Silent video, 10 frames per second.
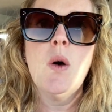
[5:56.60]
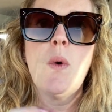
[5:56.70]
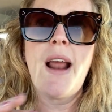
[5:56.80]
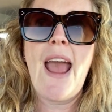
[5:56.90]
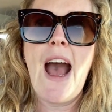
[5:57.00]

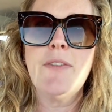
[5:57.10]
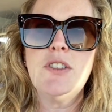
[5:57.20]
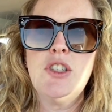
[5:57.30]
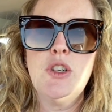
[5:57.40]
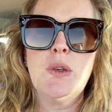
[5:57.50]
what I have
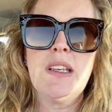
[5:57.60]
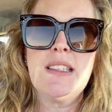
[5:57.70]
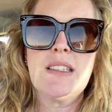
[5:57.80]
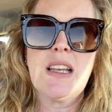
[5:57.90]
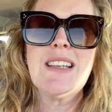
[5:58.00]
to do, at
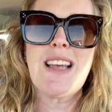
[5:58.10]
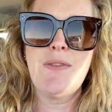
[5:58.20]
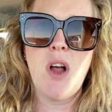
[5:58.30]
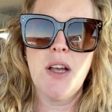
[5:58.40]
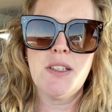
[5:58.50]
least because
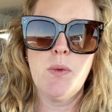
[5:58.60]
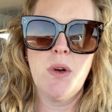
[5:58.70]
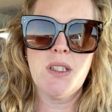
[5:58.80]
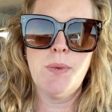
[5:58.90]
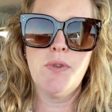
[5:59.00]
I've lost it
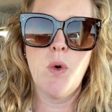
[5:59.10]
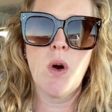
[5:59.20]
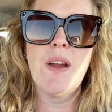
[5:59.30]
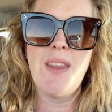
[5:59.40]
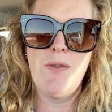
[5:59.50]
once
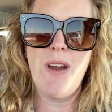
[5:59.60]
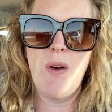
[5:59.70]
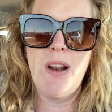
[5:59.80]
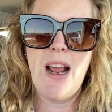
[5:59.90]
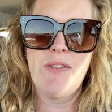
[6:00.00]
before and then
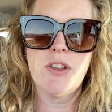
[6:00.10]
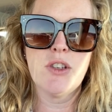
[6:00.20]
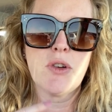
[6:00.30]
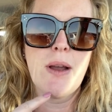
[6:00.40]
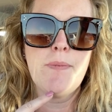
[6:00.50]
found it after the
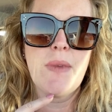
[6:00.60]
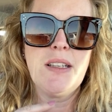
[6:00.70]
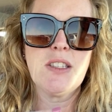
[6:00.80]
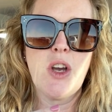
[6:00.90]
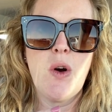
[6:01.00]
trip.
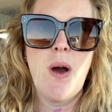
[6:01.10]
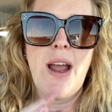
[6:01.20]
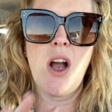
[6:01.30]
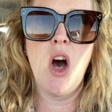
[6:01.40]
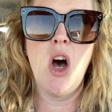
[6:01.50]
And so
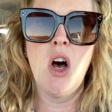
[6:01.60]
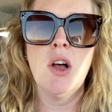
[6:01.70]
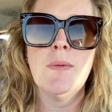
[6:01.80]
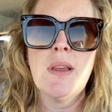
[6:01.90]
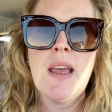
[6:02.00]
I
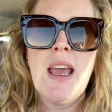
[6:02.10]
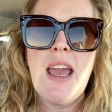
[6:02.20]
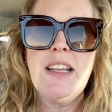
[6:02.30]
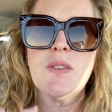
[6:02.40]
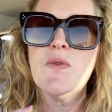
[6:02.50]
call.
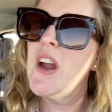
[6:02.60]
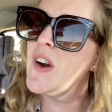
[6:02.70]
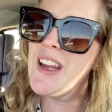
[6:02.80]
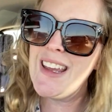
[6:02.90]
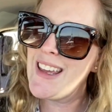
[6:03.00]
It's
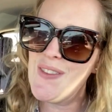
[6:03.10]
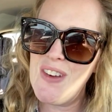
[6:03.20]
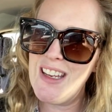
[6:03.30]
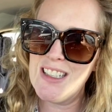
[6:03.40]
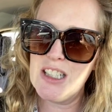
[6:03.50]
very
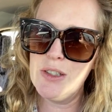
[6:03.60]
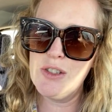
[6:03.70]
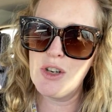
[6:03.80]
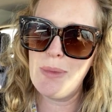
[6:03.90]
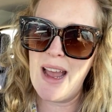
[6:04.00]
inconvenient to
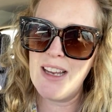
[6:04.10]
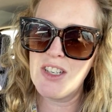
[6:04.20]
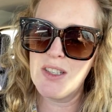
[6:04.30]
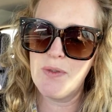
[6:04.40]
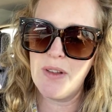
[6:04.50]
lose your badge as a